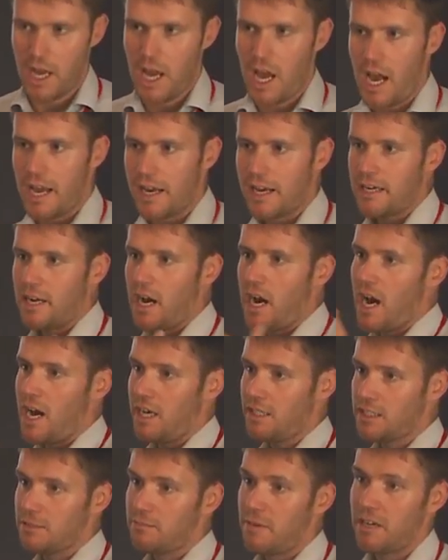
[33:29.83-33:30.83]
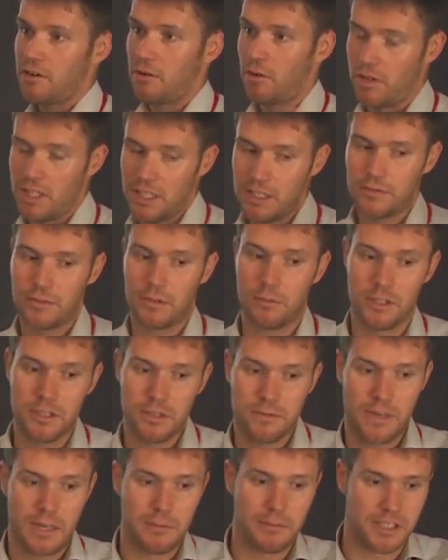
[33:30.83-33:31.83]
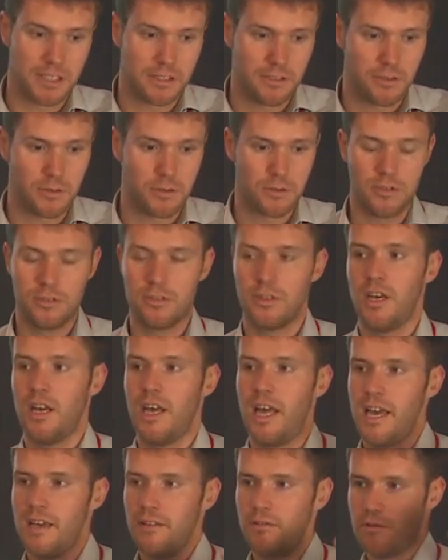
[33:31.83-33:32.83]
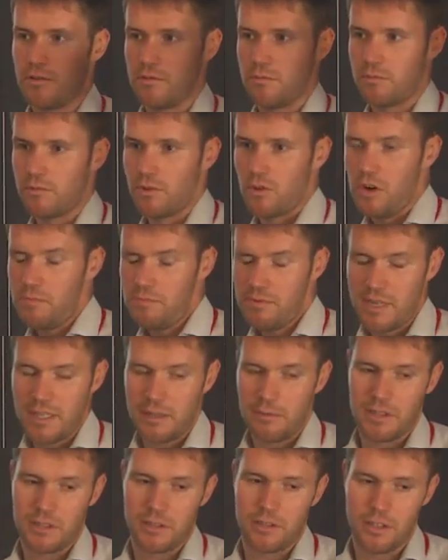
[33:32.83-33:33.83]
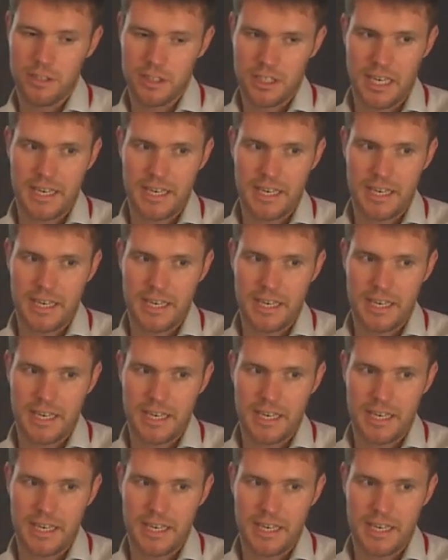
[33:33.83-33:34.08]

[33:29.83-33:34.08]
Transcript: I can ask my colleagues from other Flemish institutions, hey, do you cooperate with Koch?